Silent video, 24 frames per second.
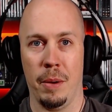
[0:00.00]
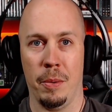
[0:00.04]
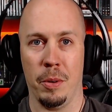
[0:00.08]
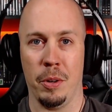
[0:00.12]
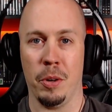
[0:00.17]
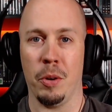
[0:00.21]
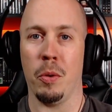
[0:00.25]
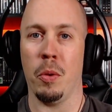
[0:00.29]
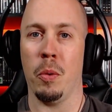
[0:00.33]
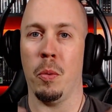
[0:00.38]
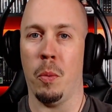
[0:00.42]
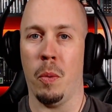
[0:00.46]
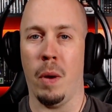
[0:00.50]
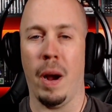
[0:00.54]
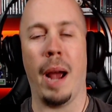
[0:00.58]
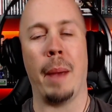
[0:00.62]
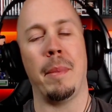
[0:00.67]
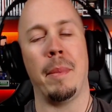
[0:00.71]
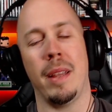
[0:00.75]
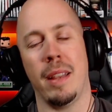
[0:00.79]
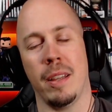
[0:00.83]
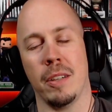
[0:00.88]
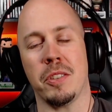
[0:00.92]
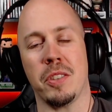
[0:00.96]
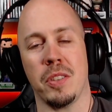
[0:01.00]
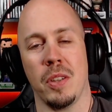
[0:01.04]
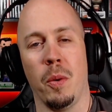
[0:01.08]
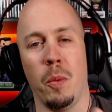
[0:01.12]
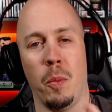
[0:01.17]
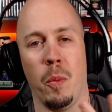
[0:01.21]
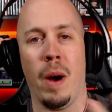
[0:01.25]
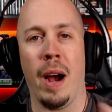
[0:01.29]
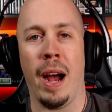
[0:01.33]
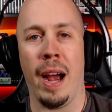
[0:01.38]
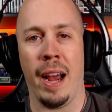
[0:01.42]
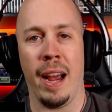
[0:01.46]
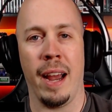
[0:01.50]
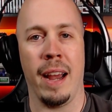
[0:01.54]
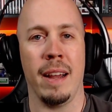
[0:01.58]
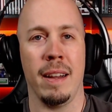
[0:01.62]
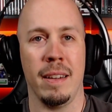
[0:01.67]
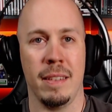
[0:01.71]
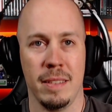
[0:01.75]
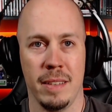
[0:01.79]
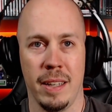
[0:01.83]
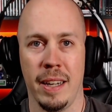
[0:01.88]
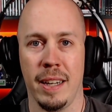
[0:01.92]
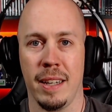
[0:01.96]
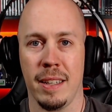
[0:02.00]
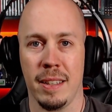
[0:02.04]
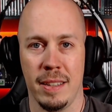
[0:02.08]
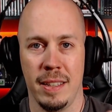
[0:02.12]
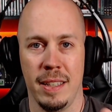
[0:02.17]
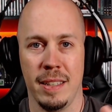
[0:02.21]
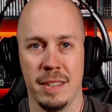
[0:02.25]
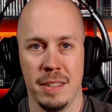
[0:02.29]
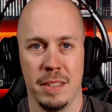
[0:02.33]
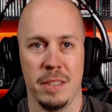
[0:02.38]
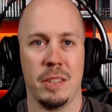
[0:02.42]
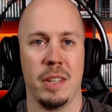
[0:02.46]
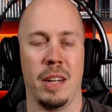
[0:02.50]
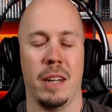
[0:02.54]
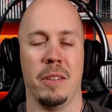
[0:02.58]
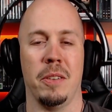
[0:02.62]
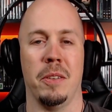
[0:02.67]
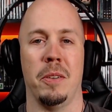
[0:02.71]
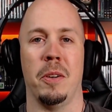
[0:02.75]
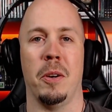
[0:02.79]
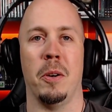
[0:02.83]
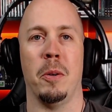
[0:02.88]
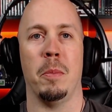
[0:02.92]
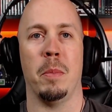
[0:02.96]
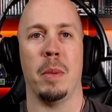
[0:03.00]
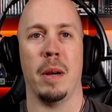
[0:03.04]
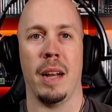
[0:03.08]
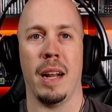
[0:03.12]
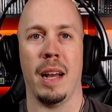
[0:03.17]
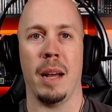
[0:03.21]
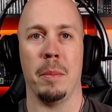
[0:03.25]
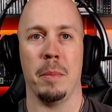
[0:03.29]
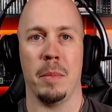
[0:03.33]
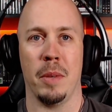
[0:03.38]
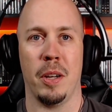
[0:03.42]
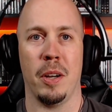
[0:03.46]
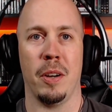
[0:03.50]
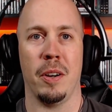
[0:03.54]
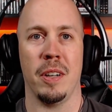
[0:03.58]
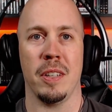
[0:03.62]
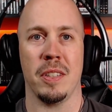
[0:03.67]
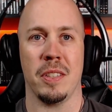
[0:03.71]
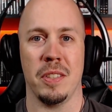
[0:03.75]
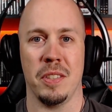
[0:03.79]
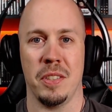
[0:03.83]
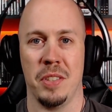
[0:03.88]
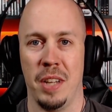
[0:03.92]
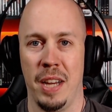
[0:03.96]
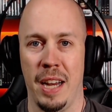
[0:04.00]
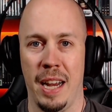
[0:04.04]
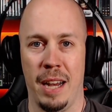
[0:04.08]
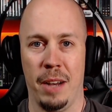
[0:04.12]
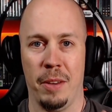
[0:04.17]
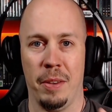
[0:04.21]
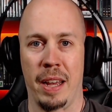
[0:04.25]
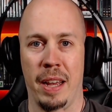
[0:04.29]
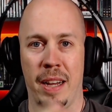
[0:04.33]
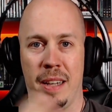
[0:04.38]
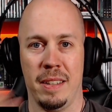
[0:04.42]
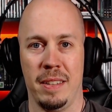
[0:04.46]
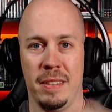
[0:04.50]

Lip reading: Wonder why. I mean, there's the why, like it's a childhood home, but I'm curious to see how that.